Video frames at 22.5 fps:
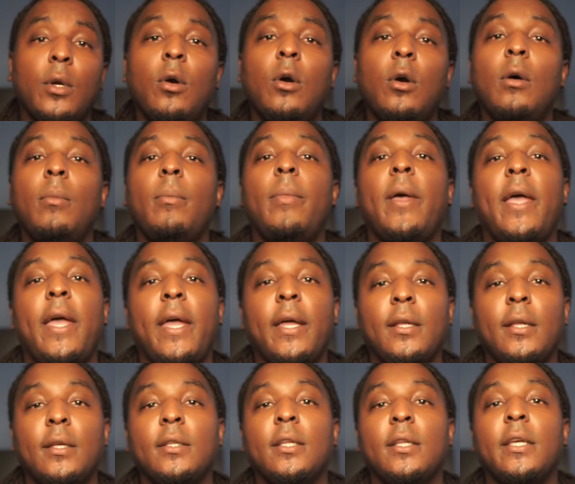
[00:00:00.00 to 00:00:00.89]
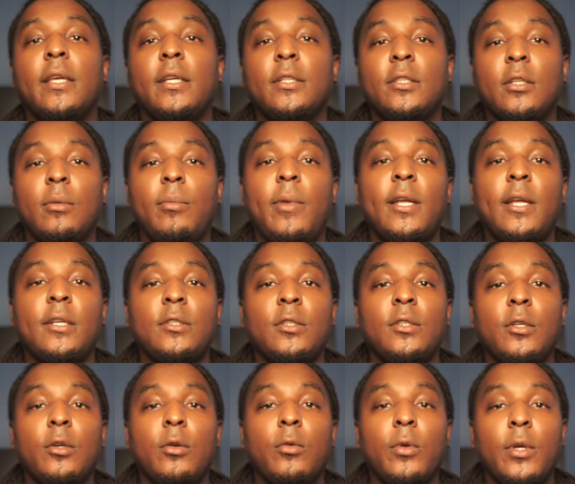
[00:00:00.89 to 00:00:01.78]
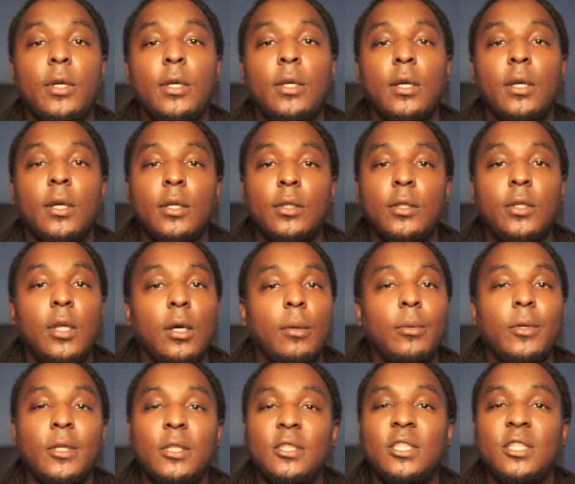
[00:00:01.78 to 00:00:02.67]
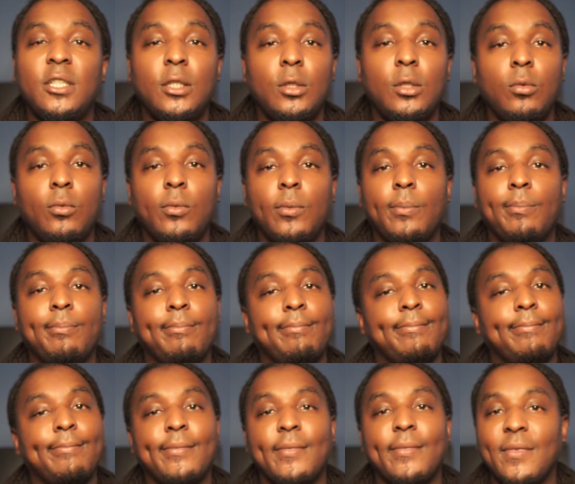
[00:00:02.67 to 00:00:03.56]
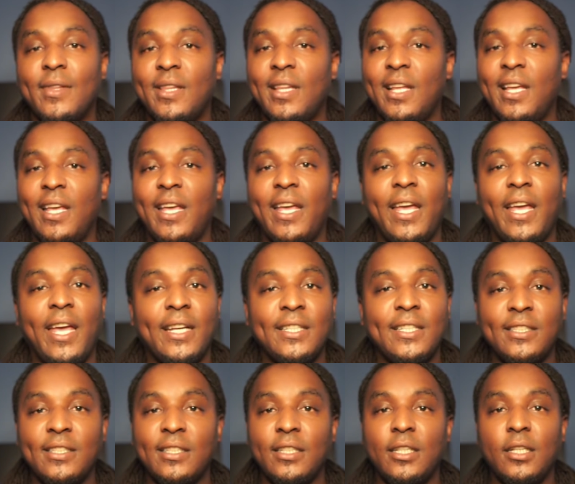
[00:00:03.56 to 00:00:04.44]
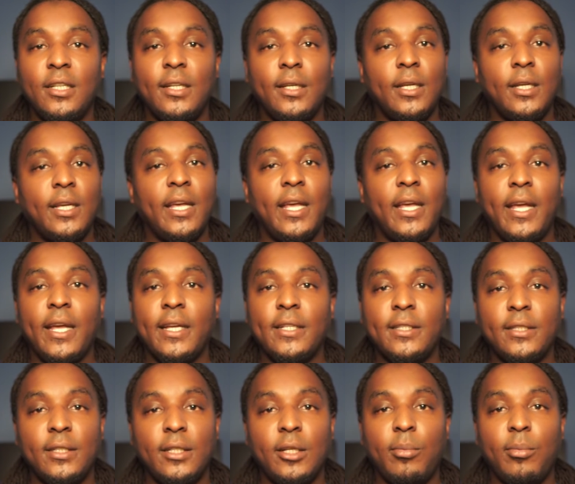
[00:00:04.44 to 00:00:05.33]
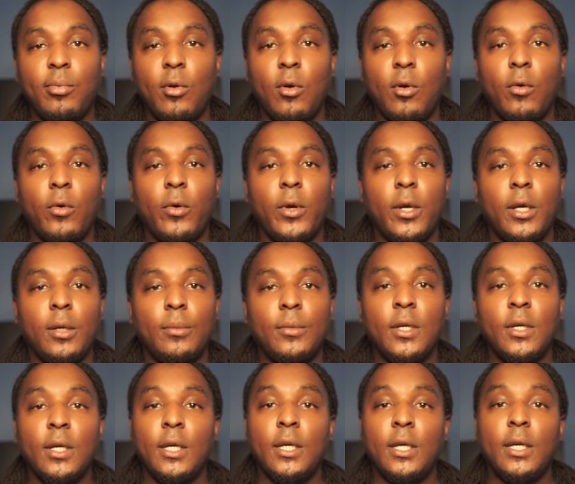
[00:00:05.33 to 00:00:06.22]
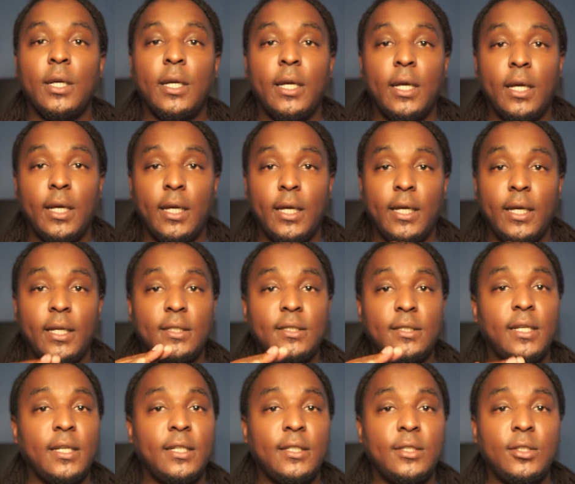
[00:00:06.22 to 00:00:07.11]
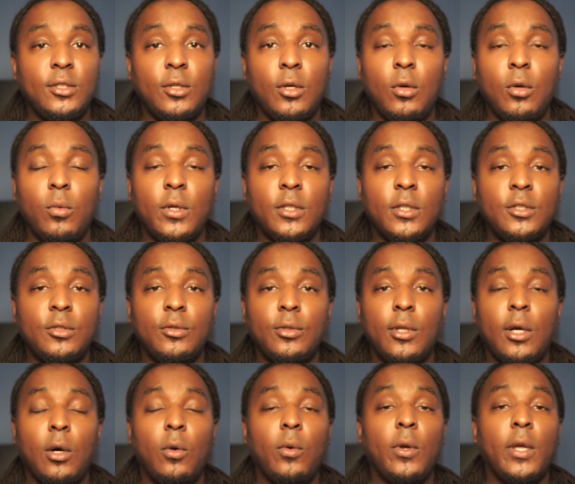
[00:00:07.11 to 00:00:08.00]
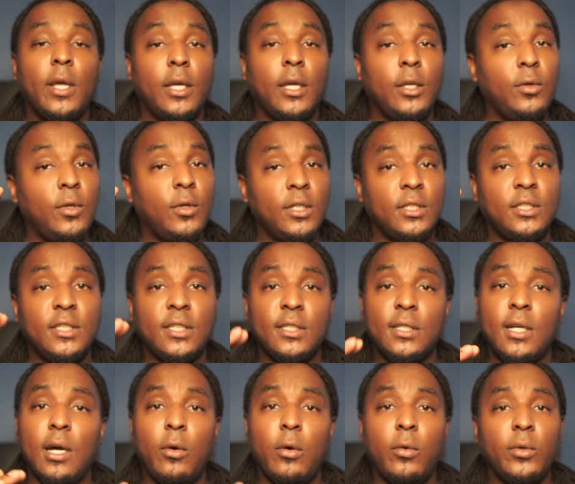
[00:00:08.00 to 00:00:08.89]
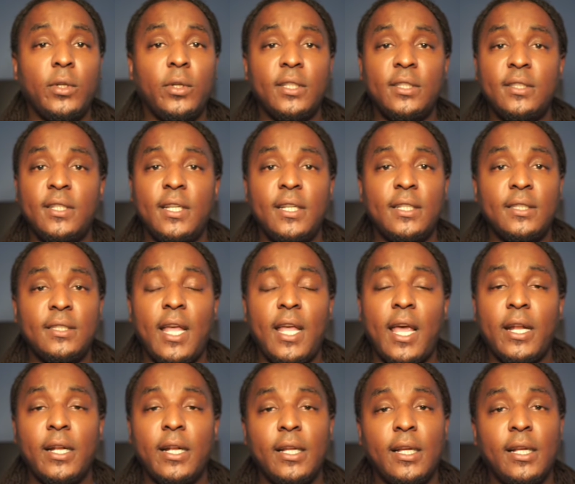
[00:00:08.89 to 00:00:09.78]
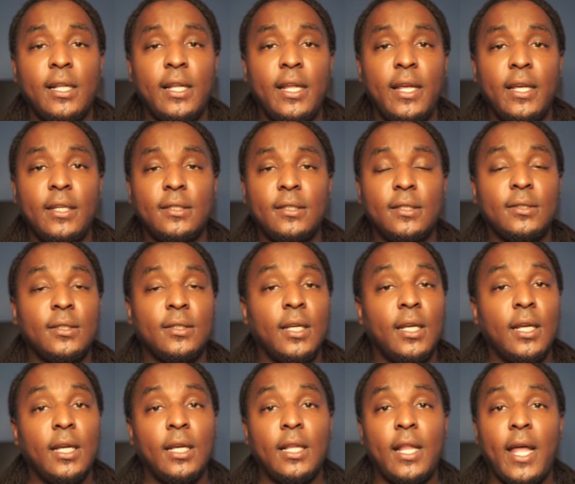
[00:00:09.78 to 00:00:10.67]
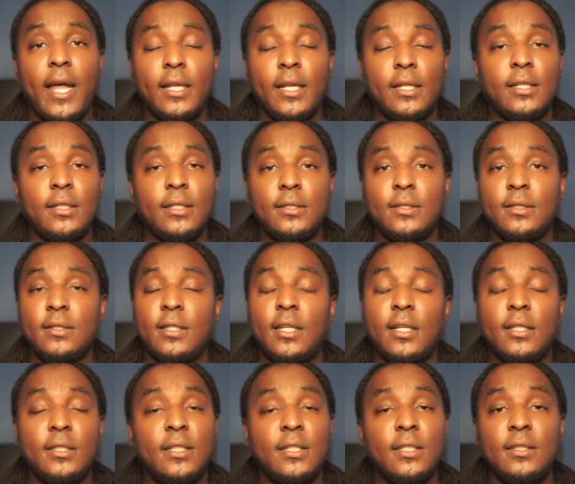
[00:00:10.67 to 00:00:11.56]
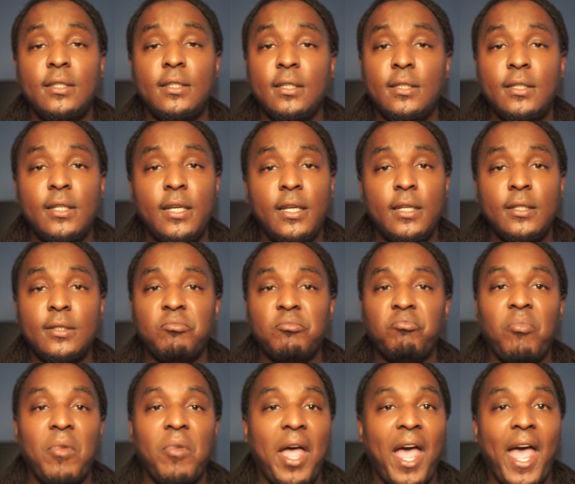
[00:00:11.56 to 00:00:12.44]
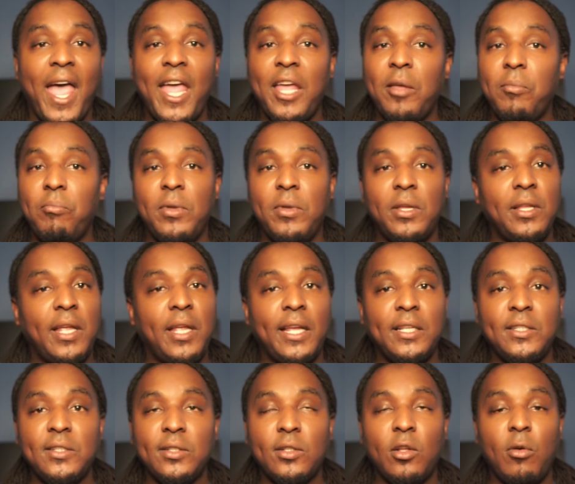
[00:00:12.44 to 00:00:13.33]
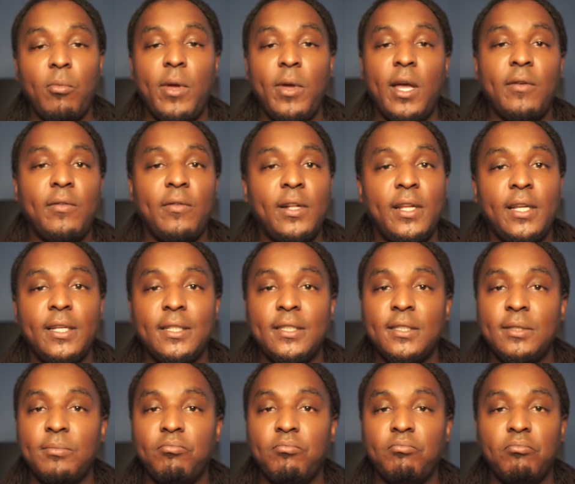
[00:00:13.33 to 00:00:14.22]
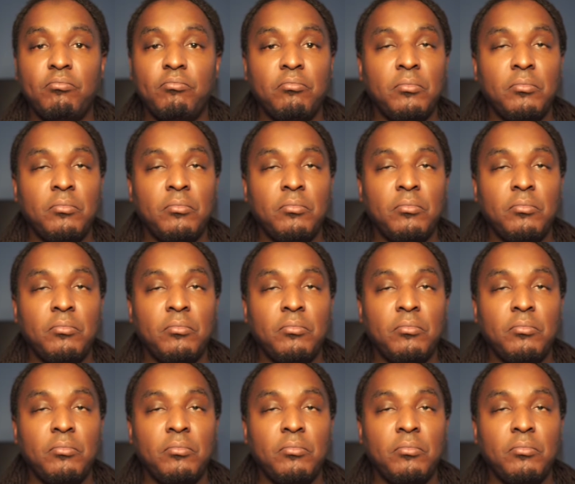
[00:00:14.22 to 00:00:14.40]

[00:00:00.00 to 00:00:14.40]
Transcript: going back to get your bachelor's degree, WGU, excellent, excellent program. It tests you on what you know and you can just go in and test out of the classes. Like this statistic test, I ain't been, I ain't took no math class.